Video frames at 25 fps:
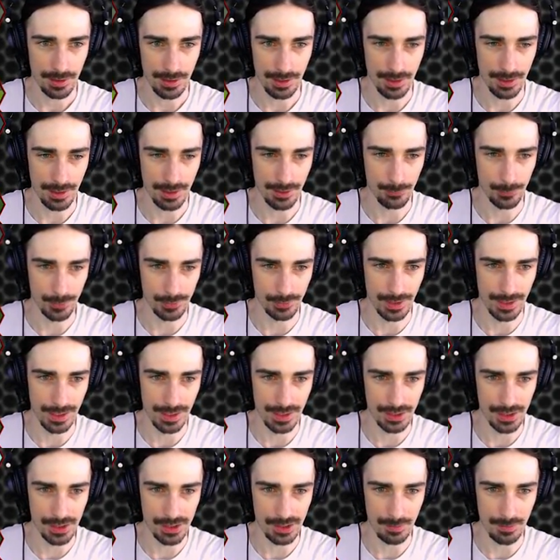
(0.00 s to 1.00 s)
if we run
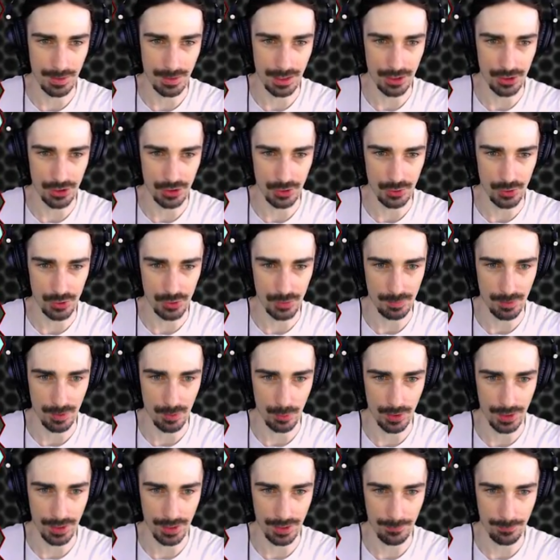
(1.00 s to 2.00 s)
into some issues, but
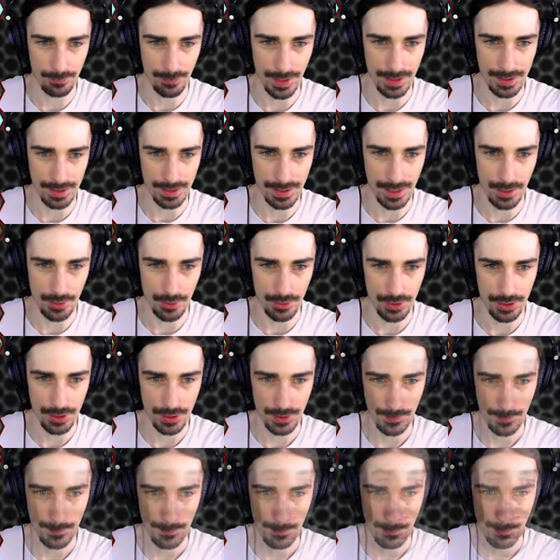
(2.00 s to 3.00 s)
we're gonna find out.
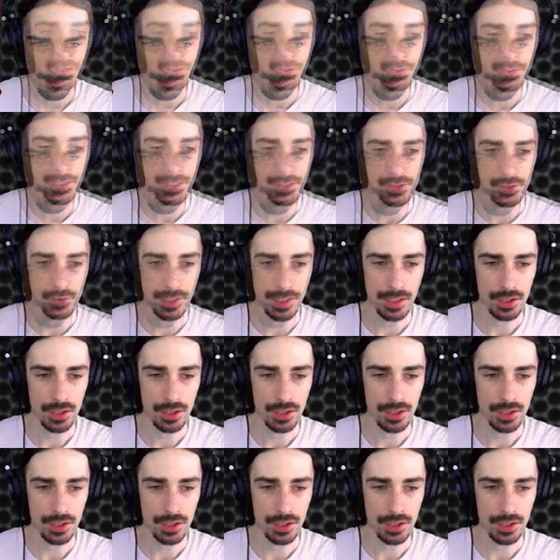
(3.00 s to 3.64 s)
Okay, so